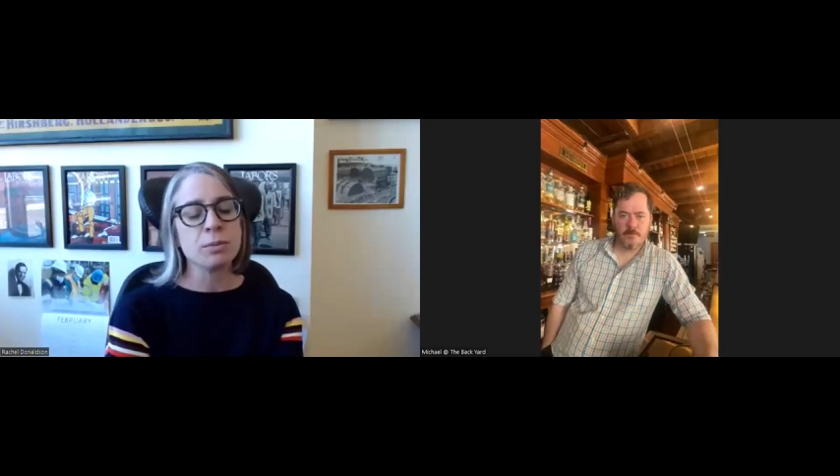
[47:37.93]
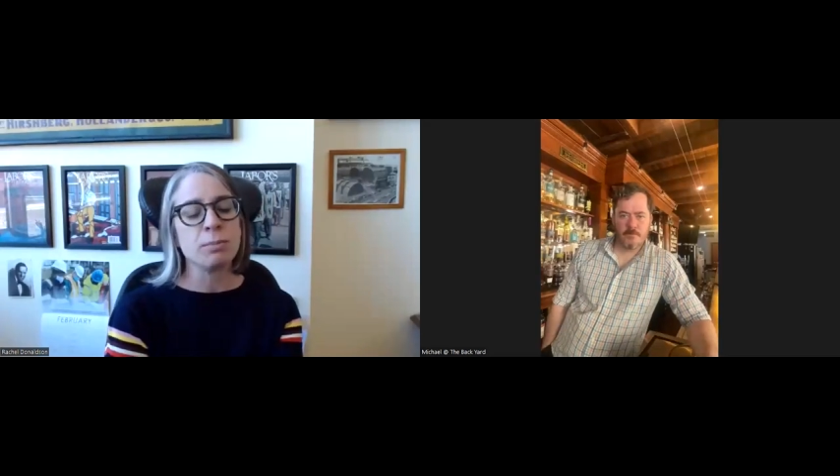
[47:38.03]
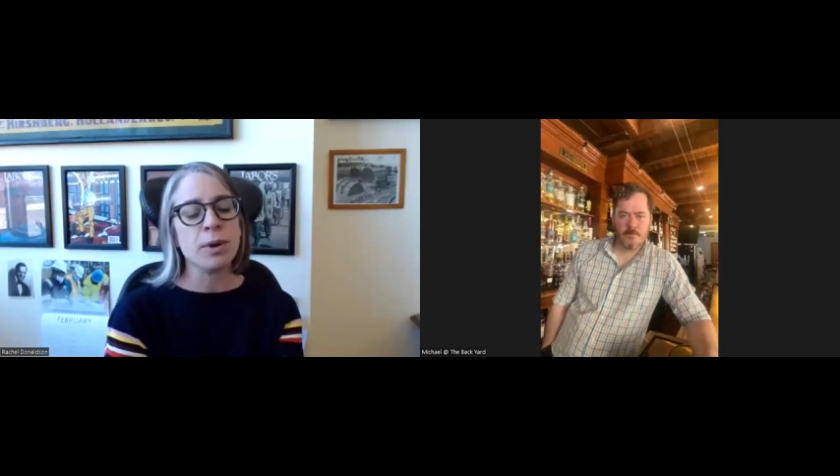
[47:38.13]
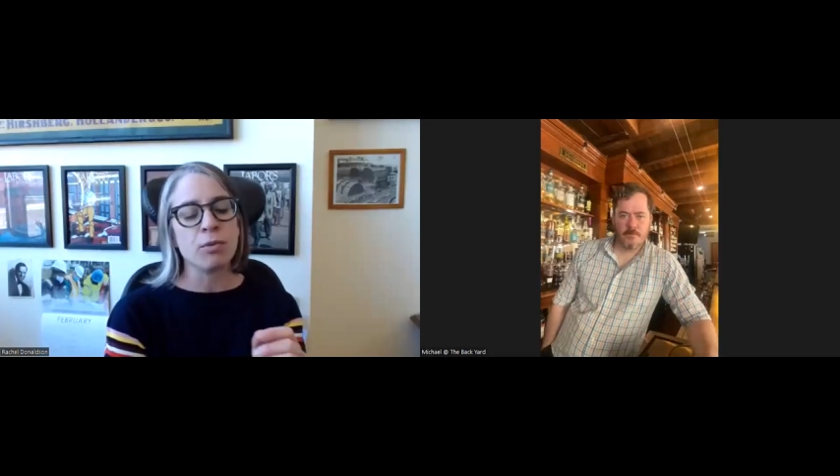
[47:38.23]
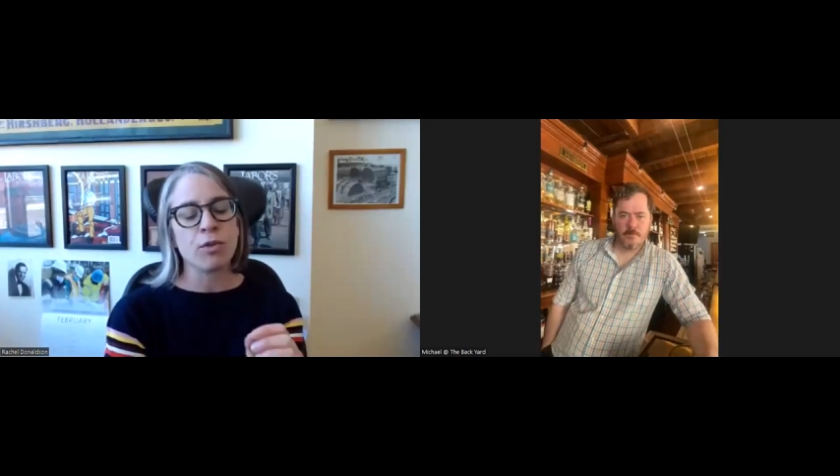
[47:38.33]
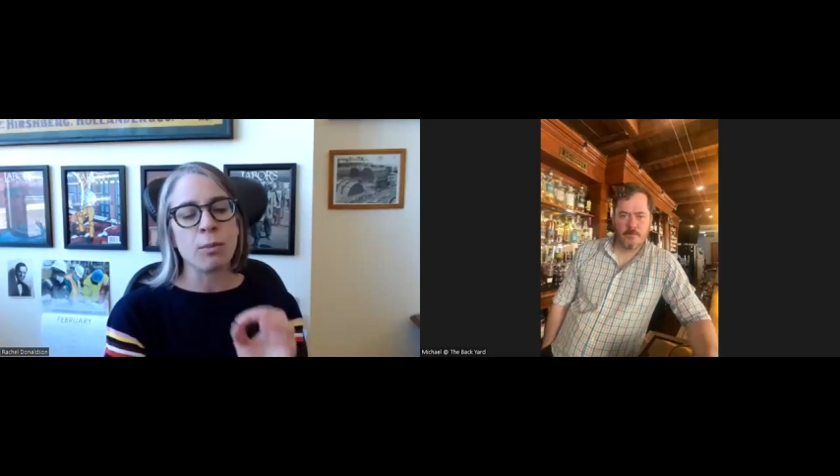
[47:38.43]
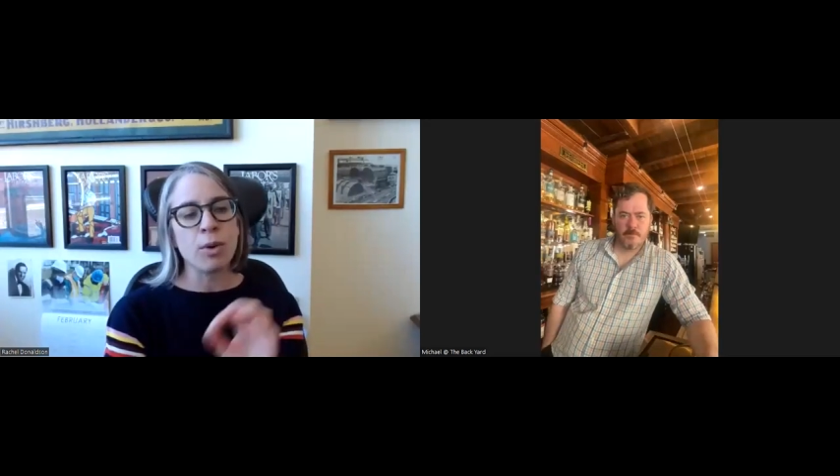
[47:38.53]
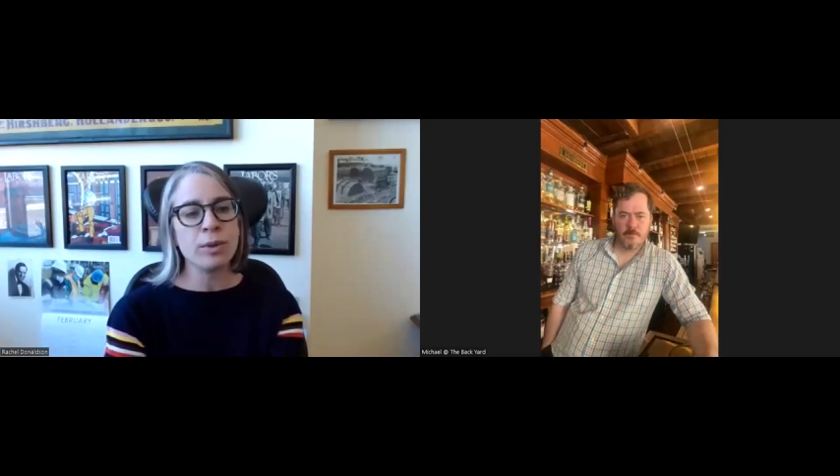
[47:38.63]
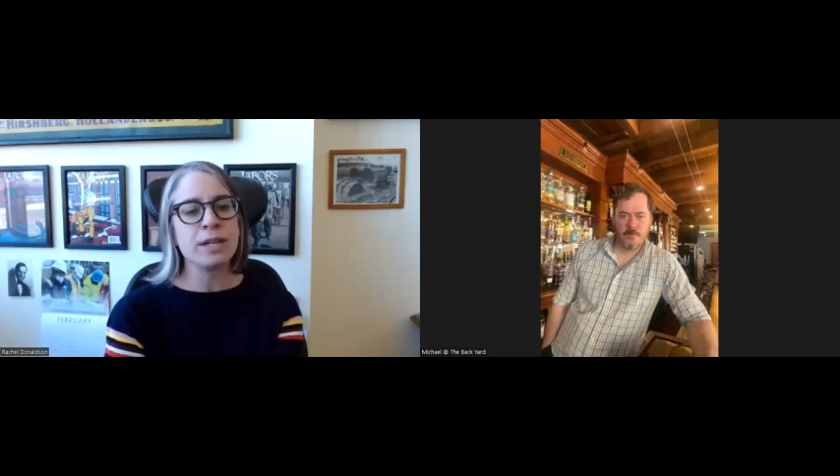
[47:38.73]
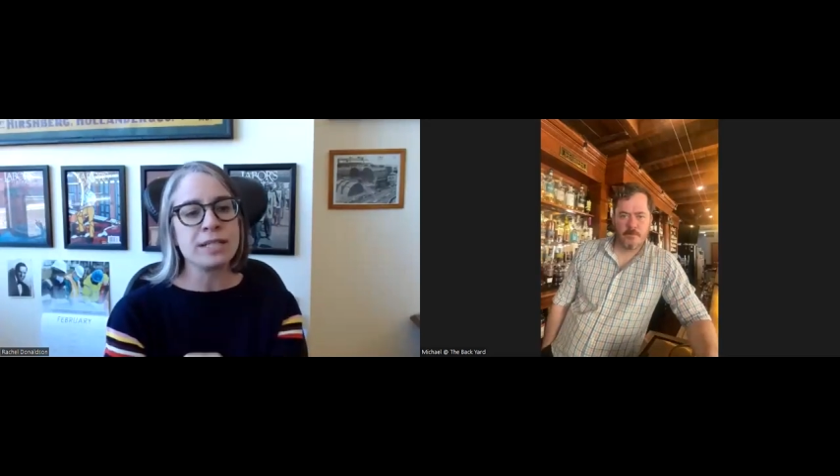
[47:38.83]
But from
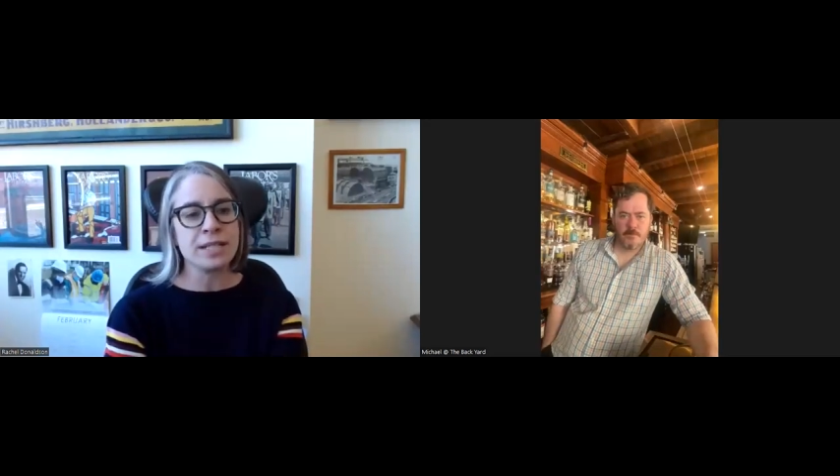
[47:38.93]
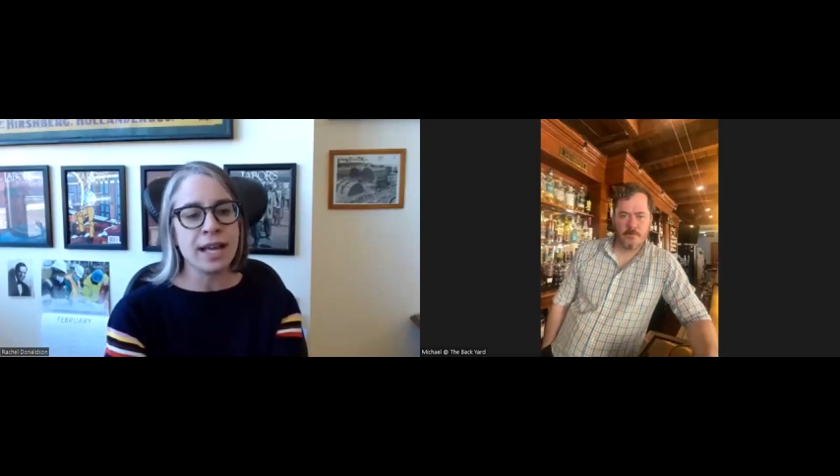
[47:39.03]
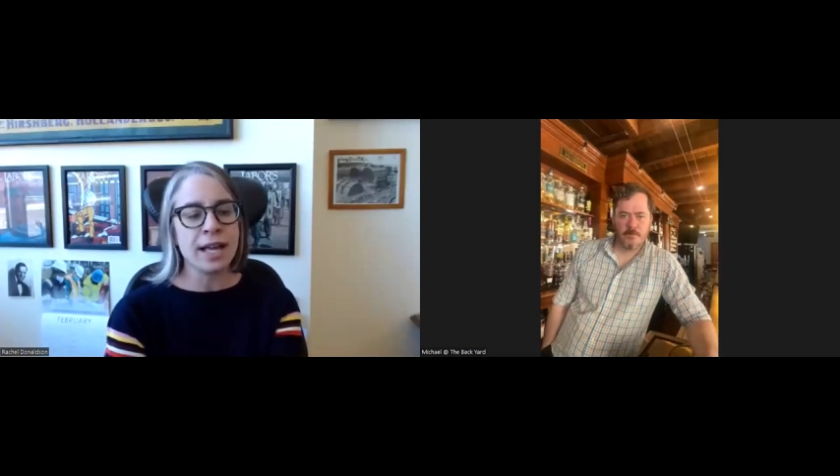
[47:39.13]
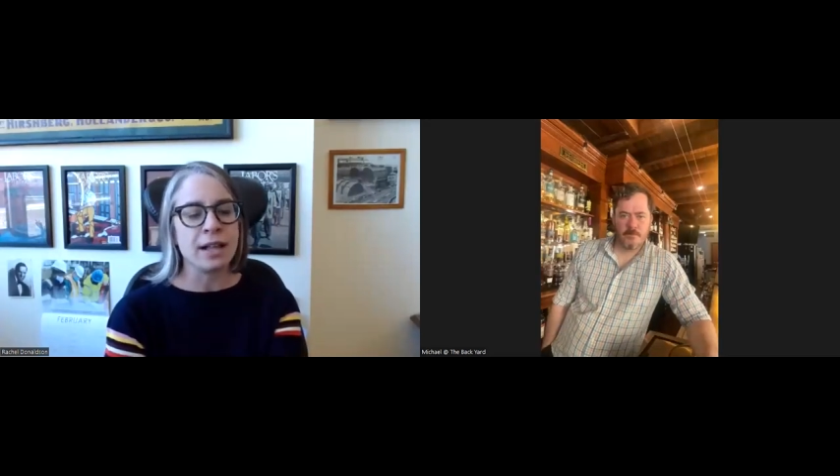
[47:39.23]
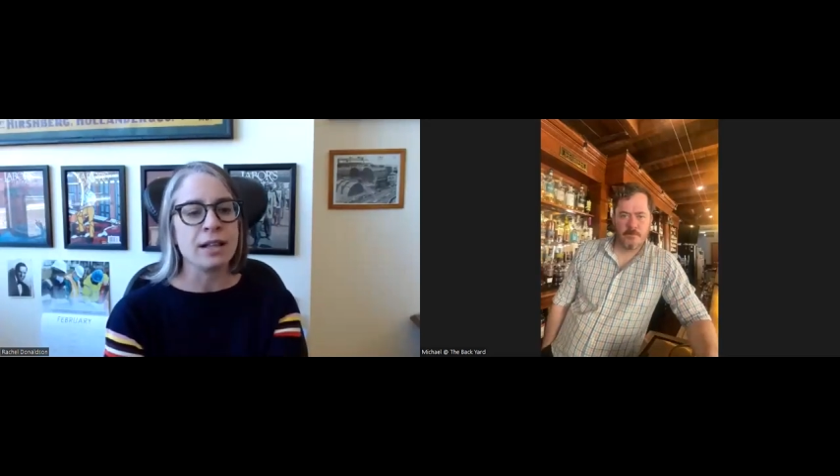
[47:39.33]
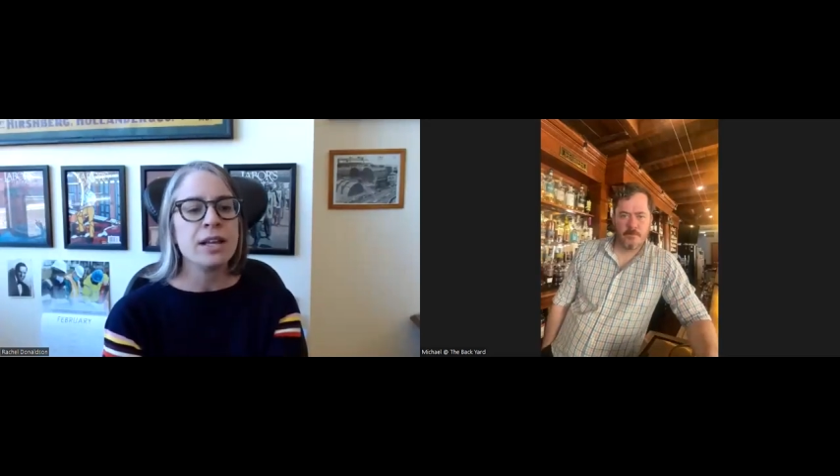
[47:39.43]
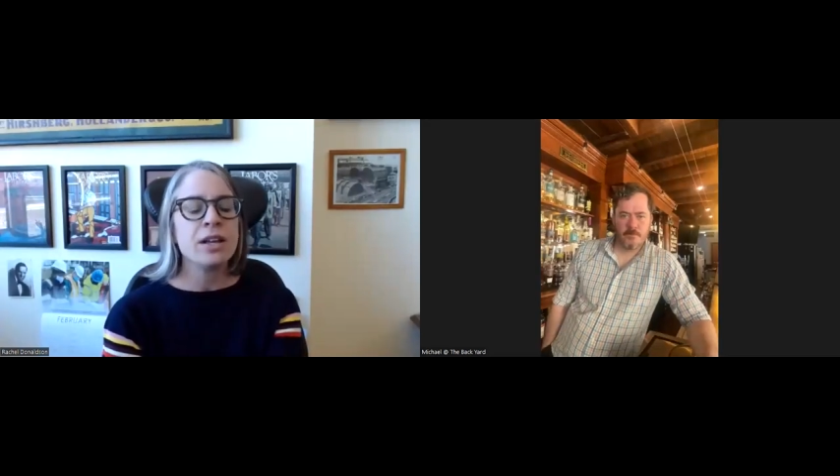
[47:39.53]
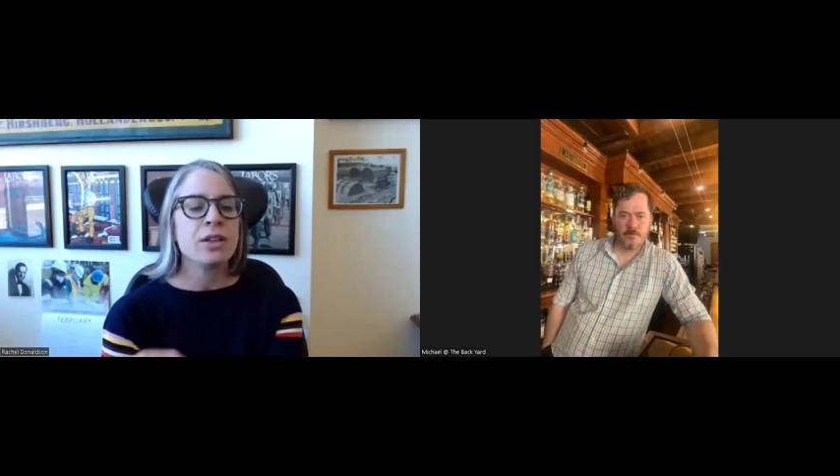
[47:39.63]
what we could tell,